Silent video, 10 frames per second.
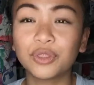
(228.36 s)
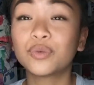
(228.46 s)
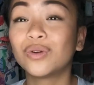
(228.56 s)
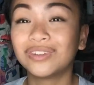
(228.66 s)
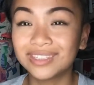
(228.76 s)
one
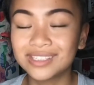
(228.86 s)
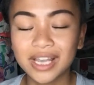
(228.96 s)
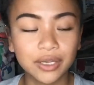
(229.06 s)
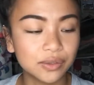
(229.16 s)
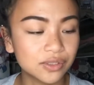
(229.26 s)
thrown in the
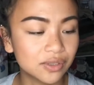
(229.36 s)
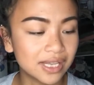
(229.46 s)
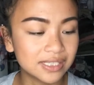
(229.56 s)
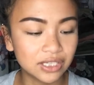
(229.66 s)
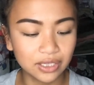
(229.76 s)
cycle, so
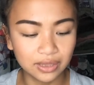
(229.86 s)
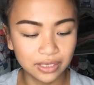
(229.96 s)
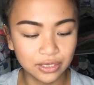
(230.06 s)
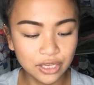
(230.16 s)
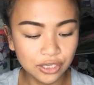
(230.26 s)
that's a good
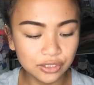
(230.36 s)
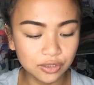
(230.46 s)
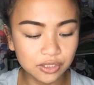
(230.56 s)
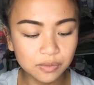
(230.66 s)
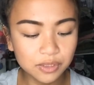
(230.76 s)
thing. So
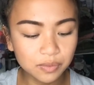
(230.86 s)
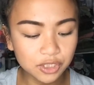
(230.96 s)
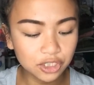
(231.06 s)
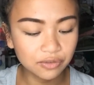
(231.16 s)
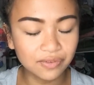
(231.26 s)
this was
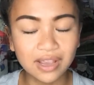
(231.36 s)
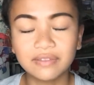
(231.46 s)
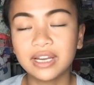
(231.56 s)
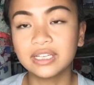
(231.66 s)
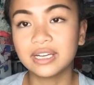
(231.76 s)
originally
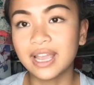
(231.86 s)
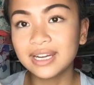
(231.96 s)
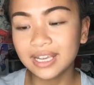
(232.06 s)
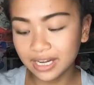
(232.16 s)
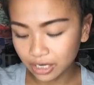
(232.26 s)

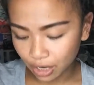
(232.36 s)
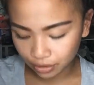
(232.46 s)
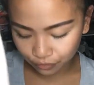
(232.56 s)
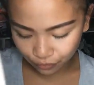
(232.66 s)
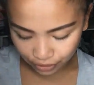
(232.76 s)
$5.99 and I
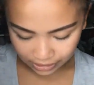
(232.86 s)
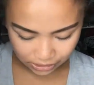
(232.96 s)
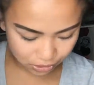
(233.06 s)
got it for a